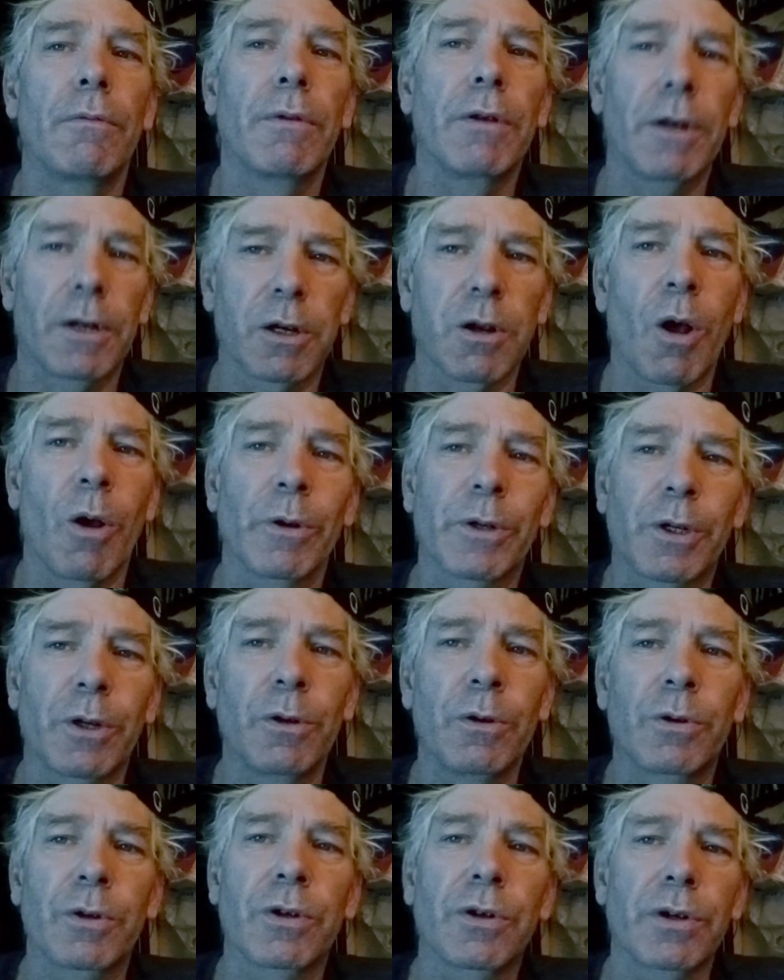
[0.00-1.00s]
is
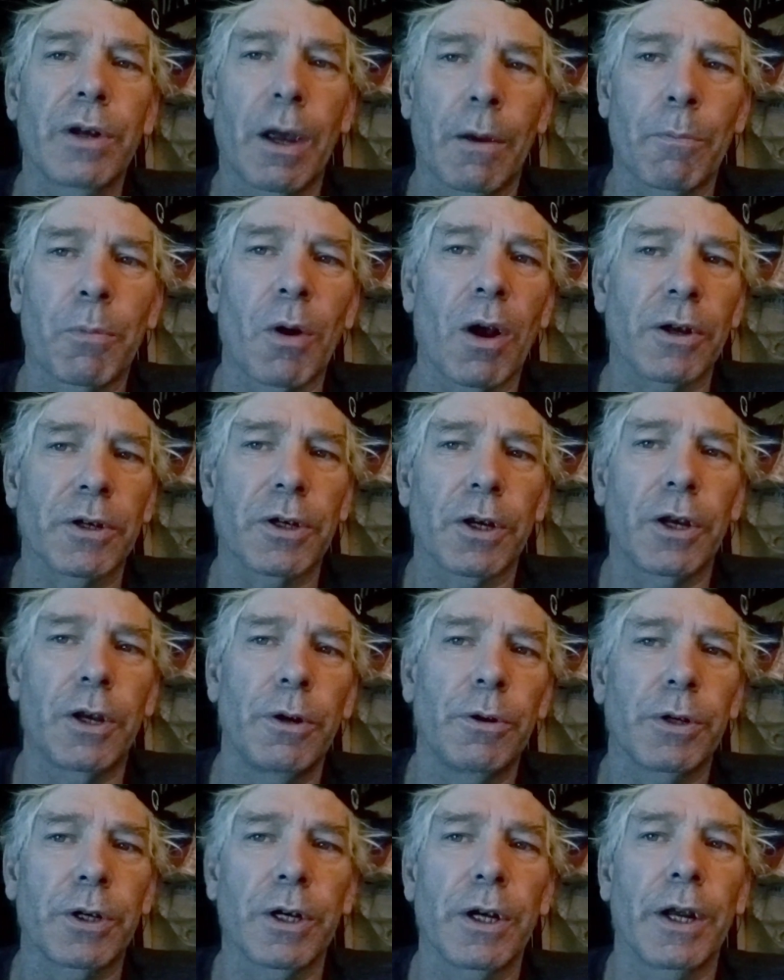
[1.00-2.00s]
lawsuits and
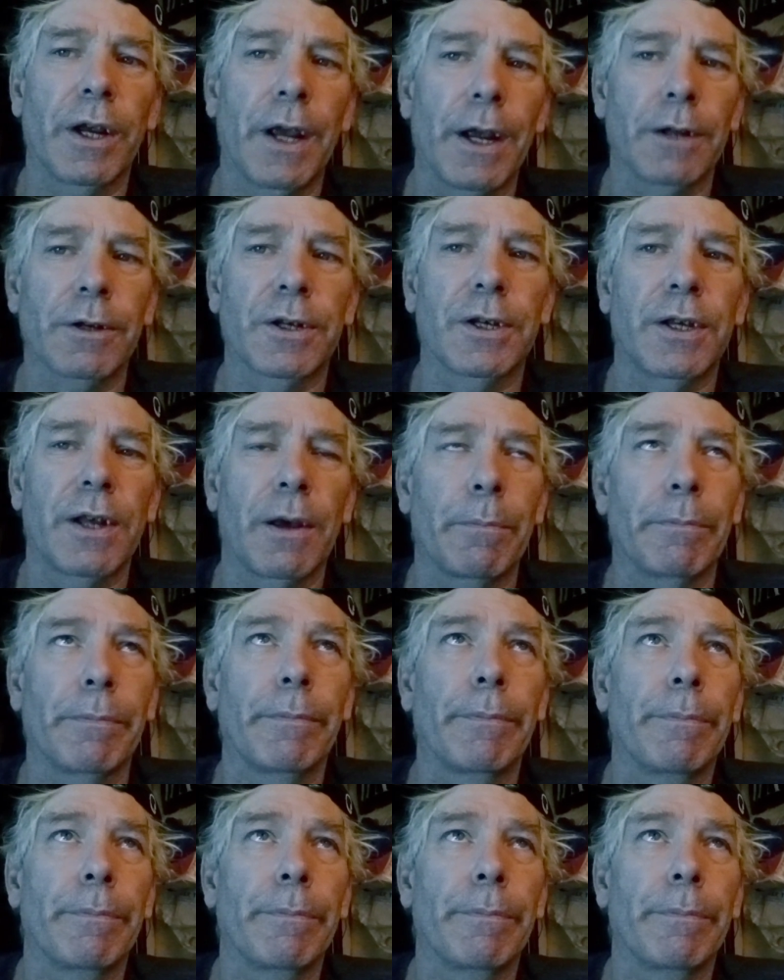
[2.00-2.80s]
prosecution against them.